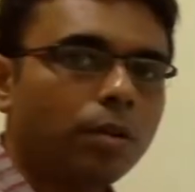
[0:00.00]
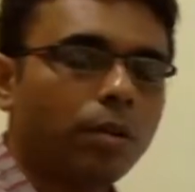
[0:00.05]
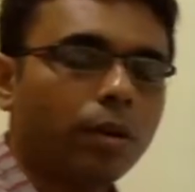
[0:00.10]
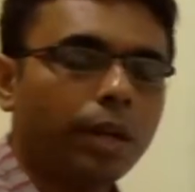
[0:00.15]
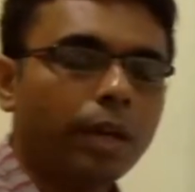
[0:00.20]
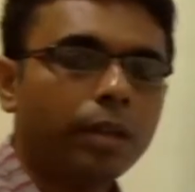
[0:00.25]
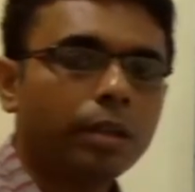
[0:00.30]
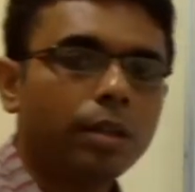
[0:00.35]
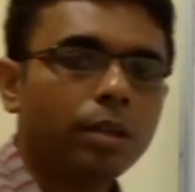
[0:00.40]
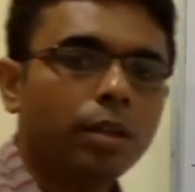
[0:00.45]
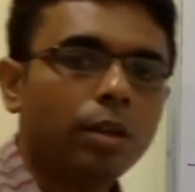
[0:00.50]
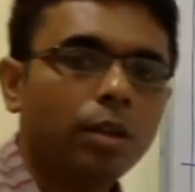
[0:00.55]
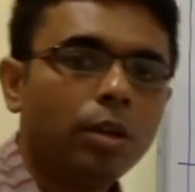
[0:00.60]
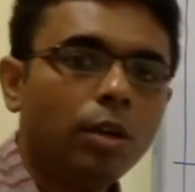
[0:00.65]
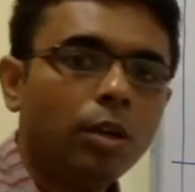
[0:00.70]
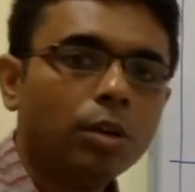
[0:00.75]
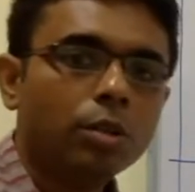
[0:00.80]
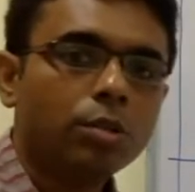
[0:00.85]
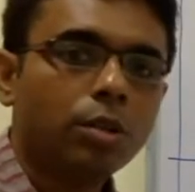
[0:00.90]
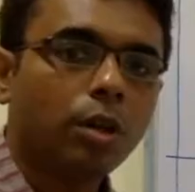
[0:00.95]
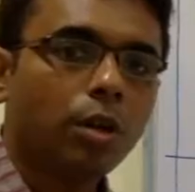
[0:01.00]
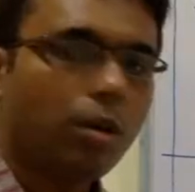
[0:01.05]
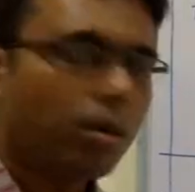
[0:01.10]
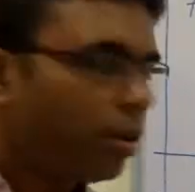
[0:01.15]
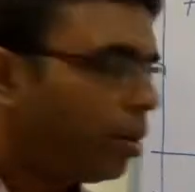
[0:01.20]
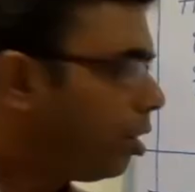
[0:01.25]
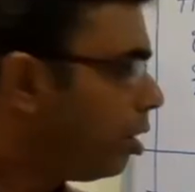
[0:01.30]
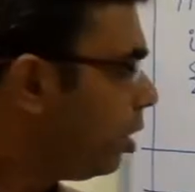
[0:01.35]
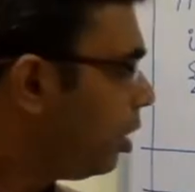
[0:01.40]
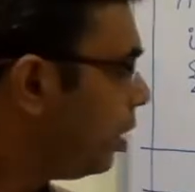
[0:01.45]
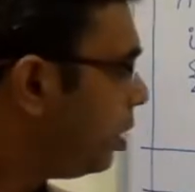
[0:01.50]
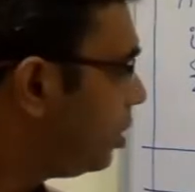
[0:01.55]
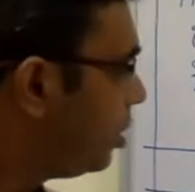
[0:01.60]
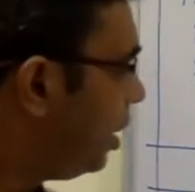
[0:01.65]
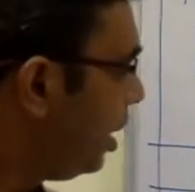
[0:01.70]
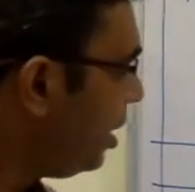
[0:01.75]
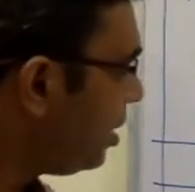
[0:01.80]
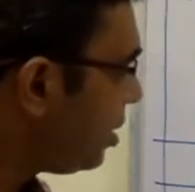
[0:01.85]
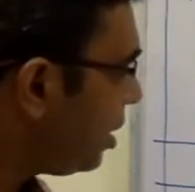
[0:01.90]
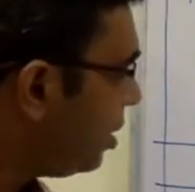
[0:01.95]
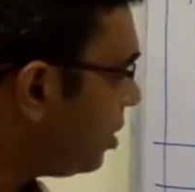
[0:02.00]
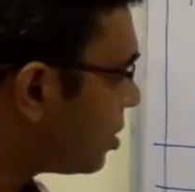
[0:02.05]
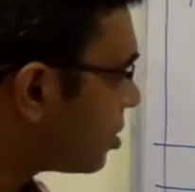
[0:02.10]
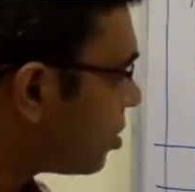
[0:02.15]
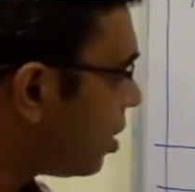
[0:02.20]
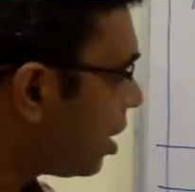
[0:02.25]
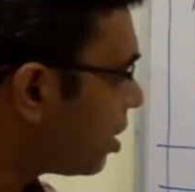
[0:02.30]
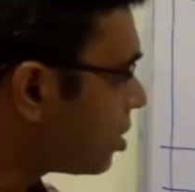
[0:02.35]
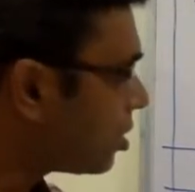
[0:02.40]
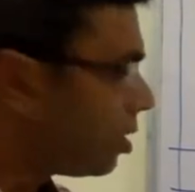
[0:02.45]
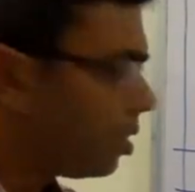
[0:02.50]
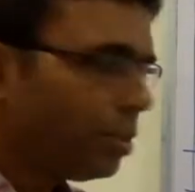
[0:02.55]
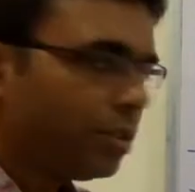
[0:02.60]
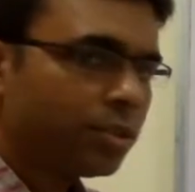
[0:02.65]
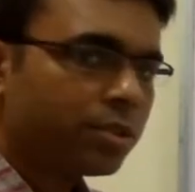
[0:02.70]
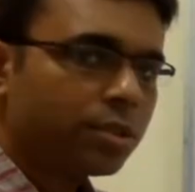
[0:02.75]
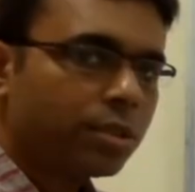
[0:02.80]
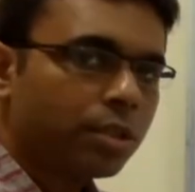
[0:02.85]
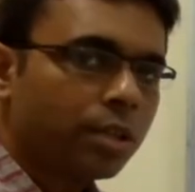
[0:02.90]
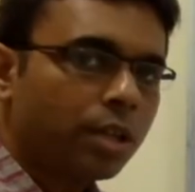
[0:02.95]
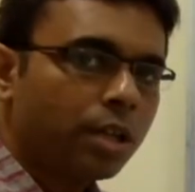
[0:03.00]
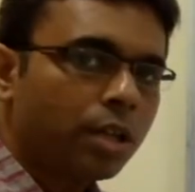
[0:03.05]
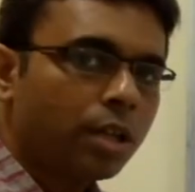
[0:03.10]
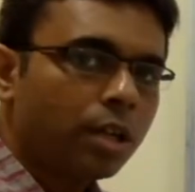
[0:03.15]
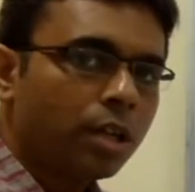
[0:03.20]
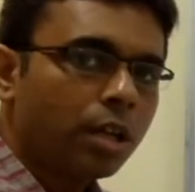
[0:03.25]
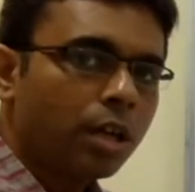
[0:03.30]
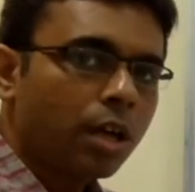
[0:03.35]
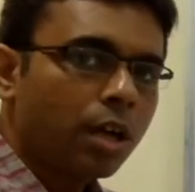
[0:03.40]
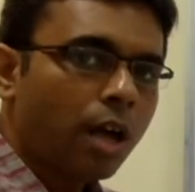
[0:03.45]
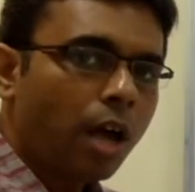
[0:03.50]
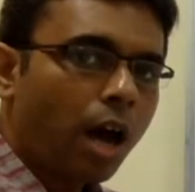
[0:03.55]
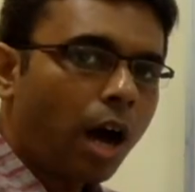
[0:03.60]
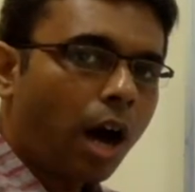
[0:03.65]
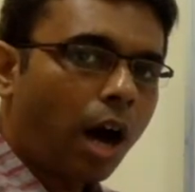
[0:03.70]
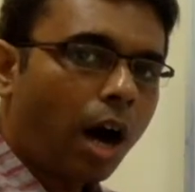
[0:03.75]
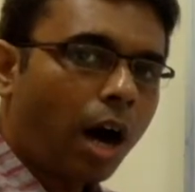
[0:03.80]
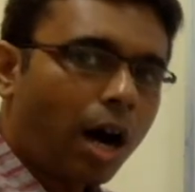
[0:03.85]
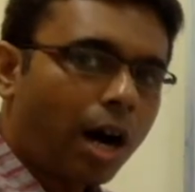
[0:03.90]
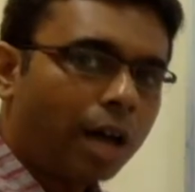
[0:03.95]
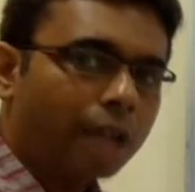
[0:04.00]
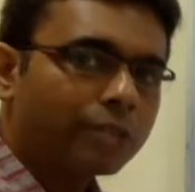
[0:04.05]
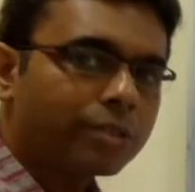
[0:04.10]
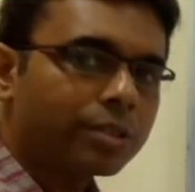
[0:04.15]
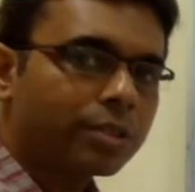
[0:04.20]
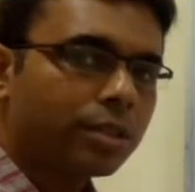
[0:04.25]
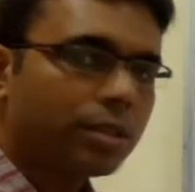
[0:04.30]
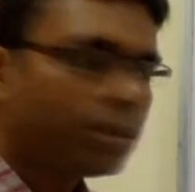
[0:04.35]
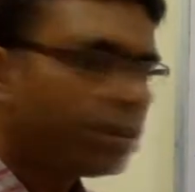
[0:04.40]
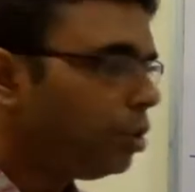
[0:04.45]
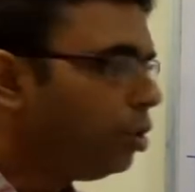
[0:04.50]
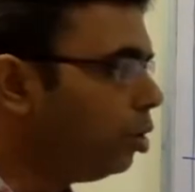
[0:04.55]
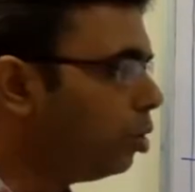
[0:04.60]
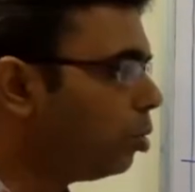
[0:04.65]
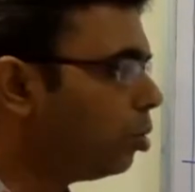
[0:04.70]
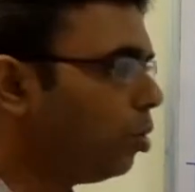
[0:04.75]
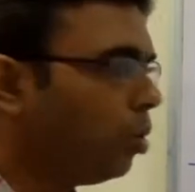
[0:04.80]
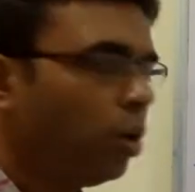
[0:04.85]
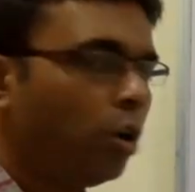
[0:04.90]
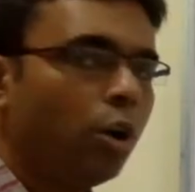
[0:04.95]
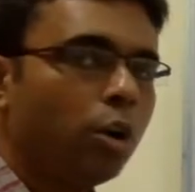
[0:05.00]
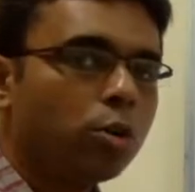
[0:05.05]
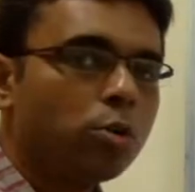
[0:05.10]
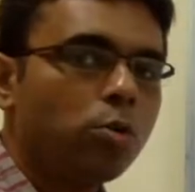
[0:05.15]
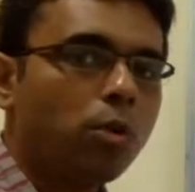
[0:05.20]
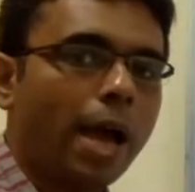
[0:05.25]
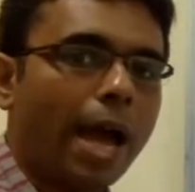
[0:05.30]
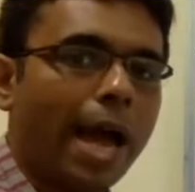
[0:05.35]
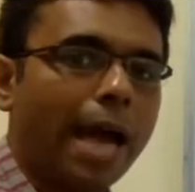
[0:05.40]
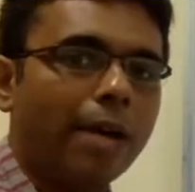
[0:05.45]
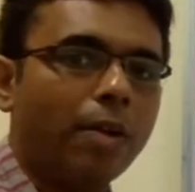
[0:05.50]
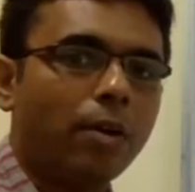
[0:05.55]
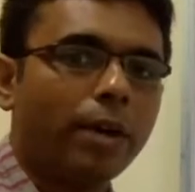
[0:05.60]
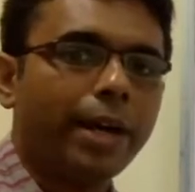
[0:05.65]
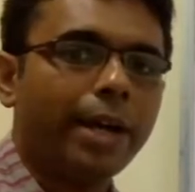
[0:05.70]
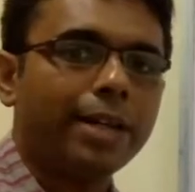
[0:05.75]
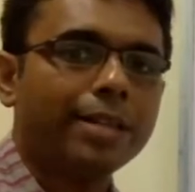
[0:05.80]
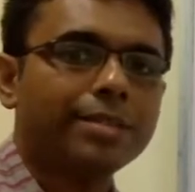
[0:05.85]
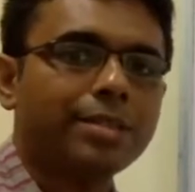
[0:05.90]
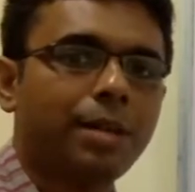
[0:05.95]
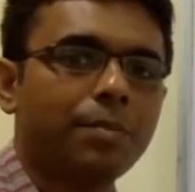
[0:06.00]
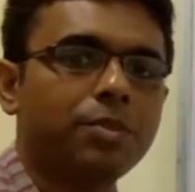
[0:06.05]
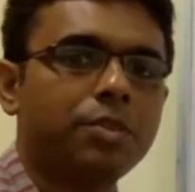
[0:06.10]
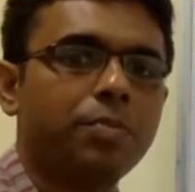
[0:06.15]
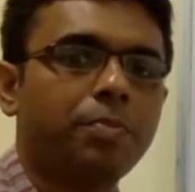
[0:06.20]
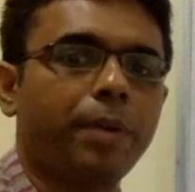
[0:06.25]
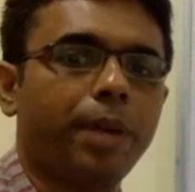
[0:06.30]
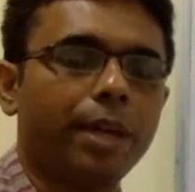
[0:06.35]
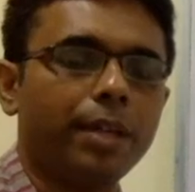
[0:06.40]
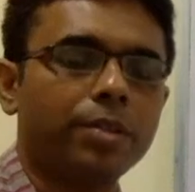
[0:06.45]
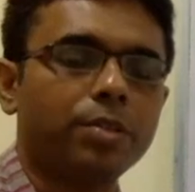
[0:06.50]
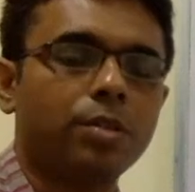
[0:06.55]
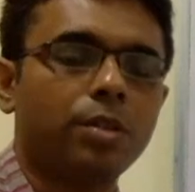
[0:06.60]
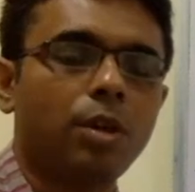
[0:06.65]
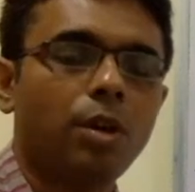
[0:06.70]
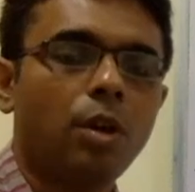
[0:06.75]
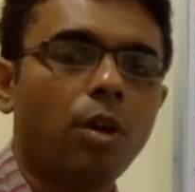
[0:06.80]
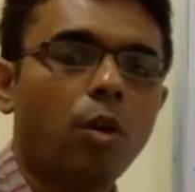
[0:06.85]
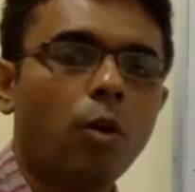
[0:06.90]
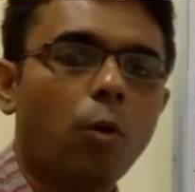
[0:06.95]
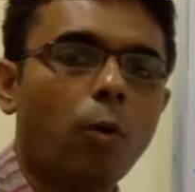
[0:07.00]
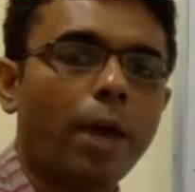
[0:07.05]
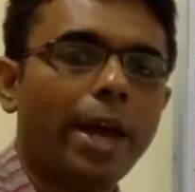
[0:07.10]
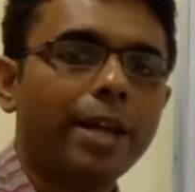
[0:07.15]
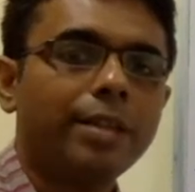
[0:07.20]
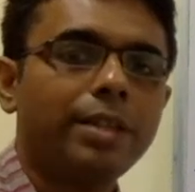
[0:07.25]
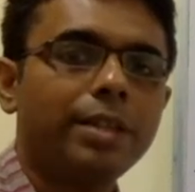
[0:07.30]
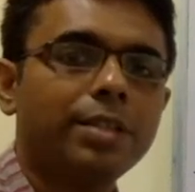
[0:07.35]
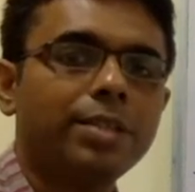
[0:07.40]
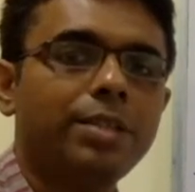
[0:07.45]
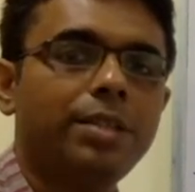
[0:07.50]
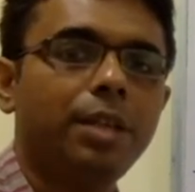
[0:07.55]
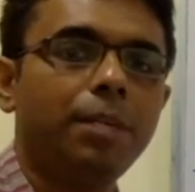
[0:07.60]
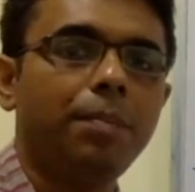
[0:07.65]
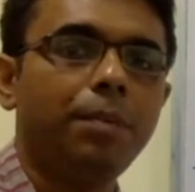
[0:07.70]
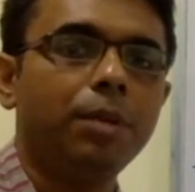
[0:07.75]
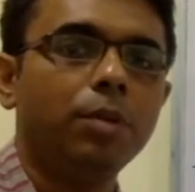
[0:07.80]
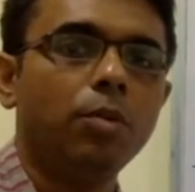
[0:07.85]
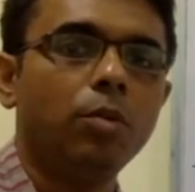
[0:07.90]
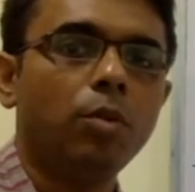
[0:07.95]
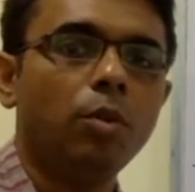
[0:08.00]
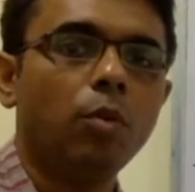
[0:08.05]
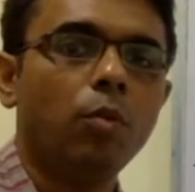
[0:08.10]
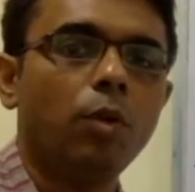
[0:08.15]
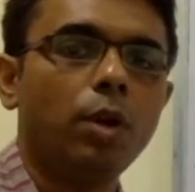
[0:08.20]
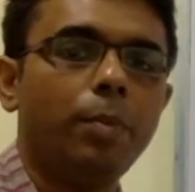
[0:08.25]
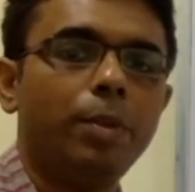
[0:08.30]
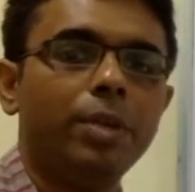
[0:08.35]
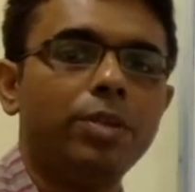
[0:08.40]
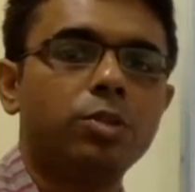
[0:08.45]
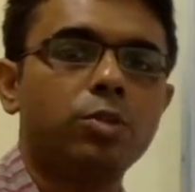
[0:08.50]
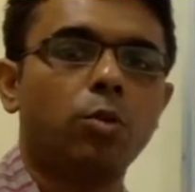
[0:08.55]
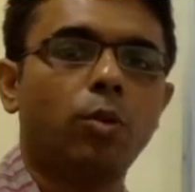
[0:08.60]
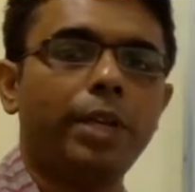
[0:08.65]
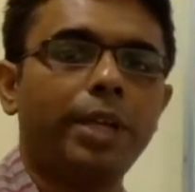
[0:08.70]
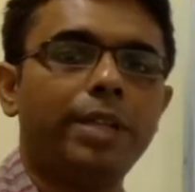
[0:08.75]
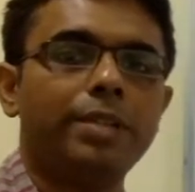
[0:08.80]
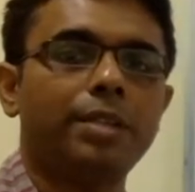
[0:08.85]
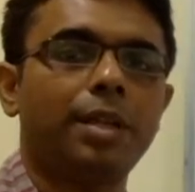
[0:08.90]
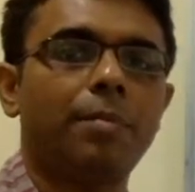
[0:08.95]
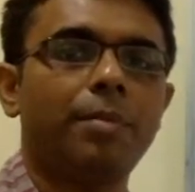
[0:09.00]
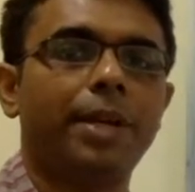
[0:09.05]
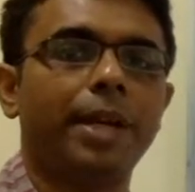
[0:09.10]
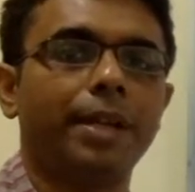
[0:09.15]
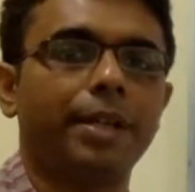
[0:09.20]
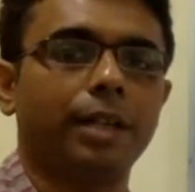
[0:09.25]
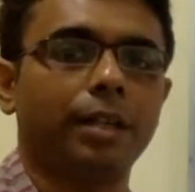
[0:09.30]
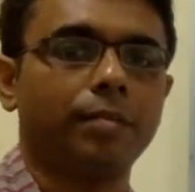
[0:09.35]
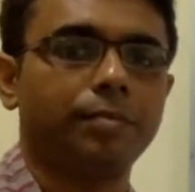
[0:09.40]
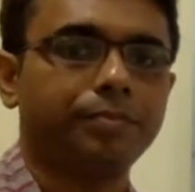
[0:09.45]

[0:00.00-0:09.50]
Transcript: Okay, so these instructions ask you to allocate some space where the CPU would be storing some data.